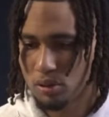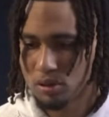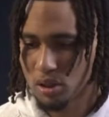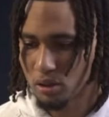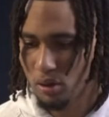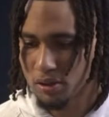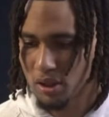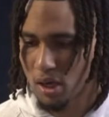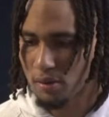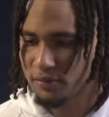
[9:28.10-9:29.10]
he's done a great
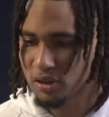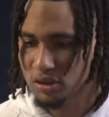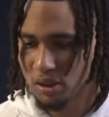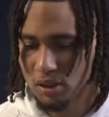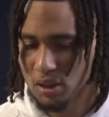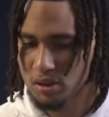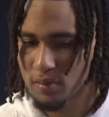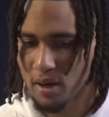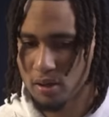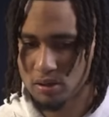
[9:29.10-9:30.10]
job of just leading us
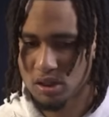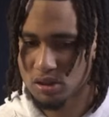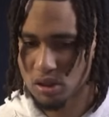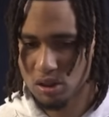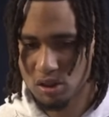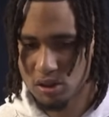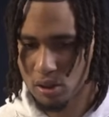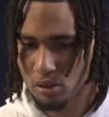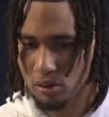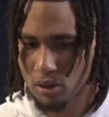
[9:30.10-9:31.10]
by attention to
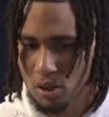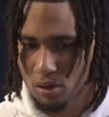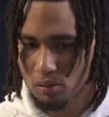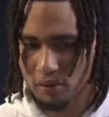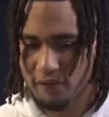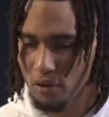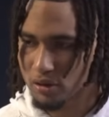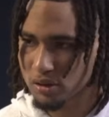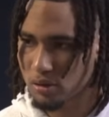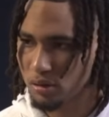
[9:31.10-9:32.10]
detail and really
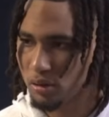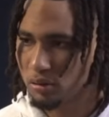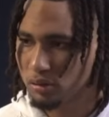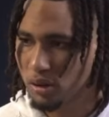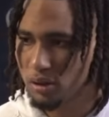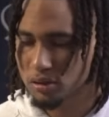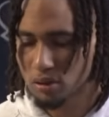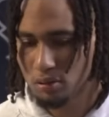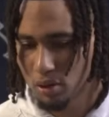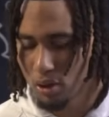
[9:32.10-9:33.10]
focusing on the little things.
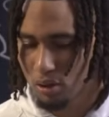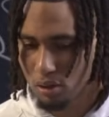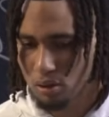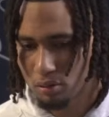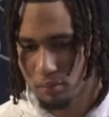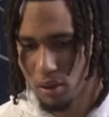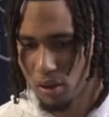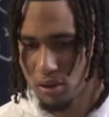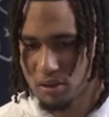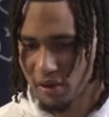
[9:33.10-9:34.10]
So
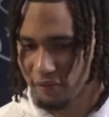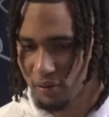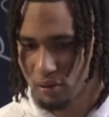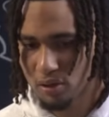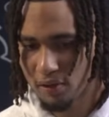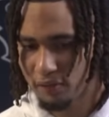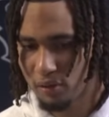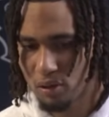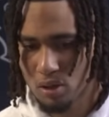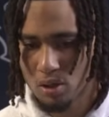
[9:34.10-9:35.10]
he's definitely
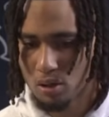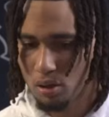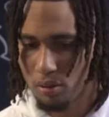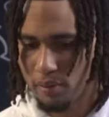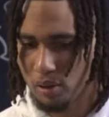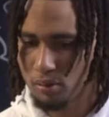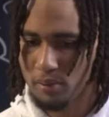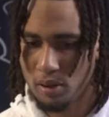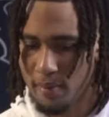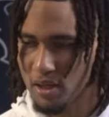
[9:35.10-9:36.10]

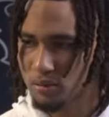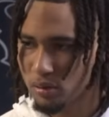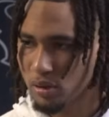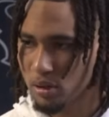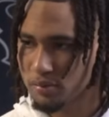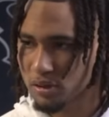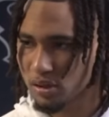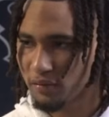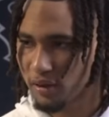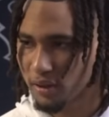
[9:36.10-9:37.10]
been amazing when it comes to
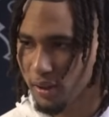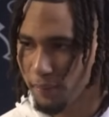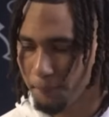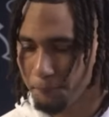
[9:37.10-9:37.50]
stuff like that.